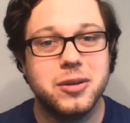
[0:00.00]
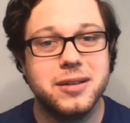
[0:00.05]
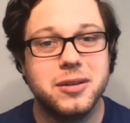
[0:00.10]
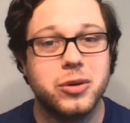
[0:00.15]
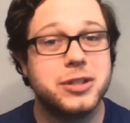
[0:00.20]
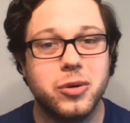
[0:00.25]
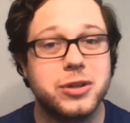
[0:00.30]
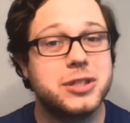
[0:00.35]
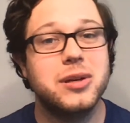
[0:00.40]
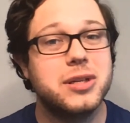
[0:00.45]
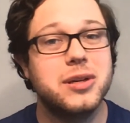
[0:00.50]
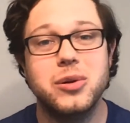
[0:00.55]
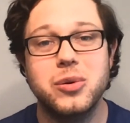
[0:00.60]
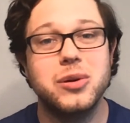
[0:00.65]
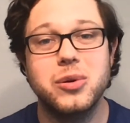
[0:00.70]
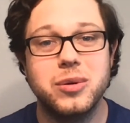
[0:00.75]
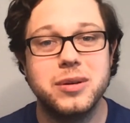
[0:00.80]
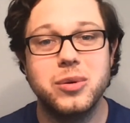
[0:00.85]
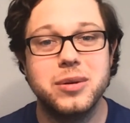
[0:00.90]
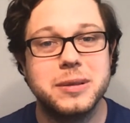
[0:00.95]
or
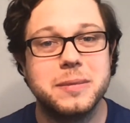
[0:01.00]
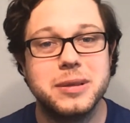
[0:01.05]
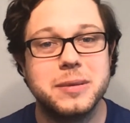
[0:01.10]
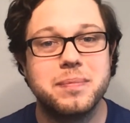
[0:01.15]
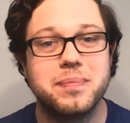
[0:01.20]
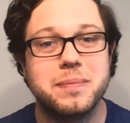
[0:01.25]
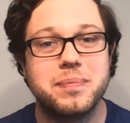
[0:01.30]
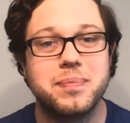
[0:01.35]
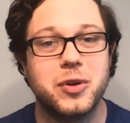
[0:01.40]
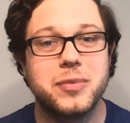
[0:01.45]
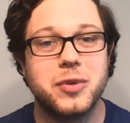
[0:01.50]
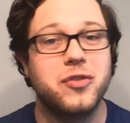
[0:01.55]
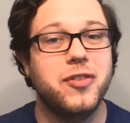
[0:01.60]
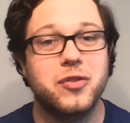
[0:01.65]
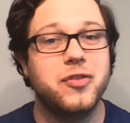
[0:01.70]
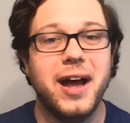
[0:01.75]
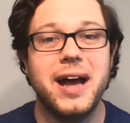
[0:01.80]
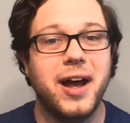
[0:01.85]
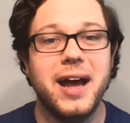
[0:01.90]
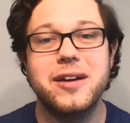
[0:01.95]
Two or
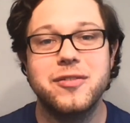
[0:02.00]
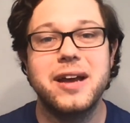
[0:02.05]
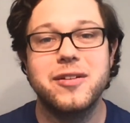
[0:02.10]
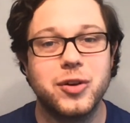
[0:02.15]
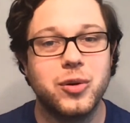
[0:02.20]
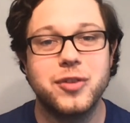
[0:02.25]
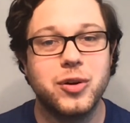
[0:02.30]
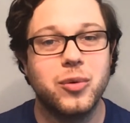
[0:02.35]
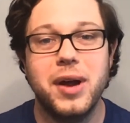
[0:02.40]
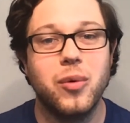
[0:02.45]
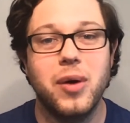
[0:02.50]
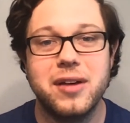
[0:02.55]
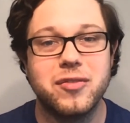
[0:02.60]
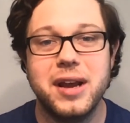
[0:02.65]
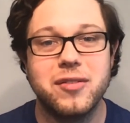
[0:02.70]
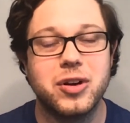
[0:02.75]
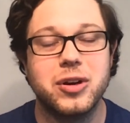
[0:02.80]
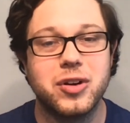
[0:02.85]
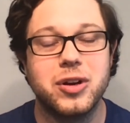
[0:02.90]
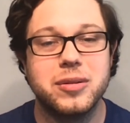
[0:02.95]
five or
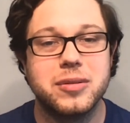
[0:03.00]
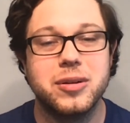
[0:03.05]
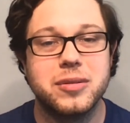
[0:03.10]
whatever,